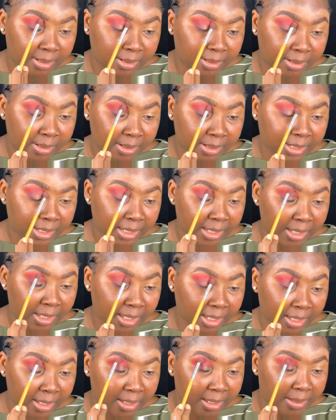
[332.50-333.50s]

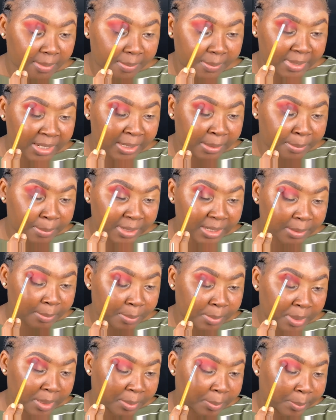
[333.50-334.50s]
Okay, blend,
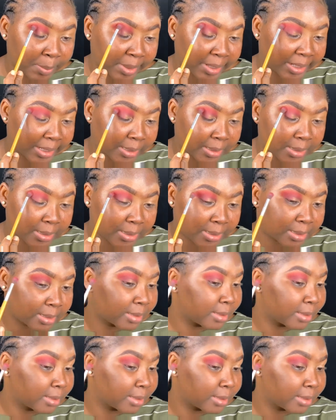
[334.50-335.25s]
blend, blend, blend.